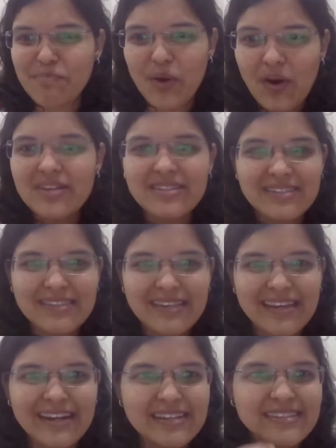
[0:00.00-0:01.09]
because
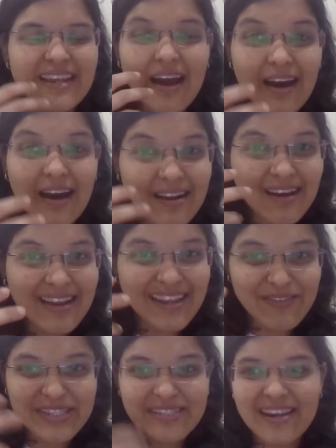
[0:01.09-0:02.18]
it is an Har Ghar
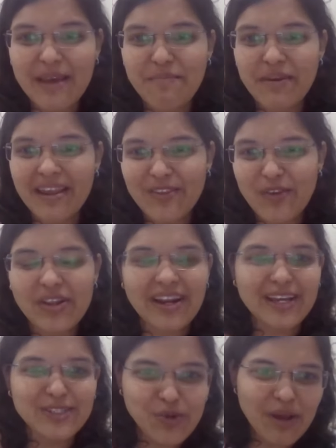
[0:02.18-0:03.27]
Investor campaign, I thought that
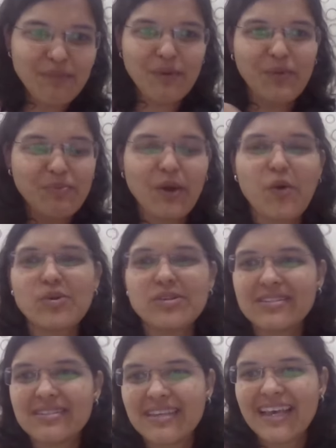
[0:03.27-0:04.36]
I should come up with my
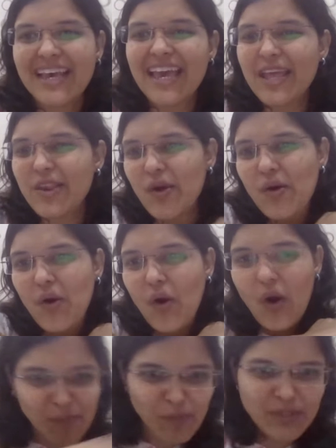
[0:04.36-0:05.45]
courses in
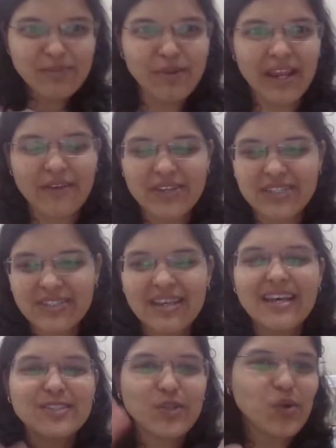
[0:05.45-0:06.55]
all possible languages.
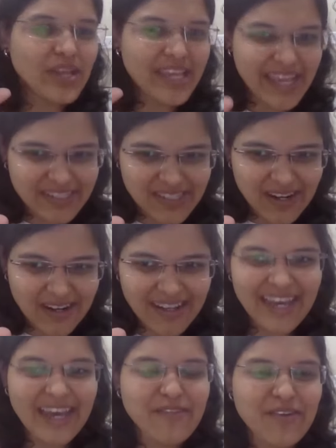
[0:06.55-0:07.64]
So to kickstart,
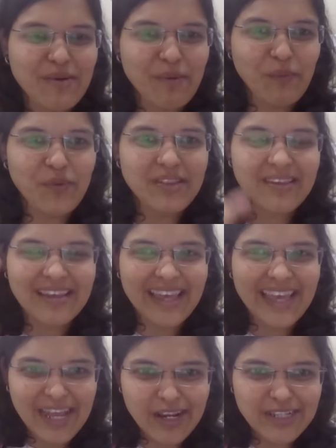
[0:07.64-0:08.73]
I have come up with
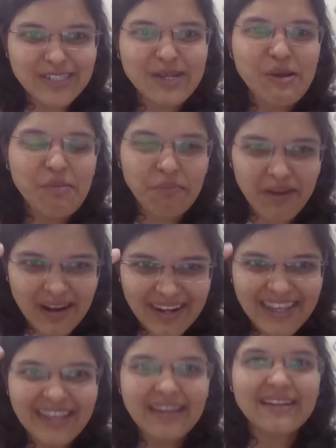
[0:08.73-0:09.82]
English,
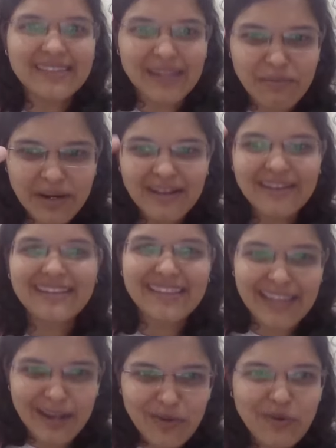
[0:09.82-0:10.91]
Marathi, Tamil,
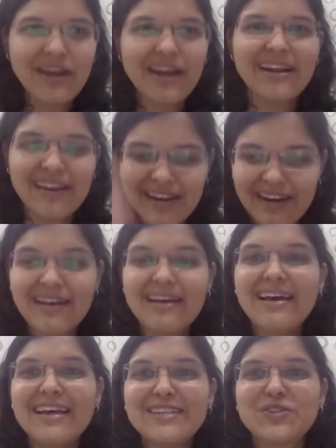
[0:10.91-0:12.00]
Telugu, and Kannada.
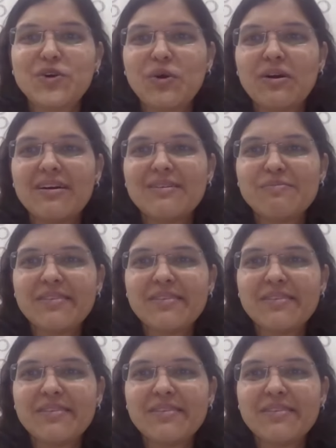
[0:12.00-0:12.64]
So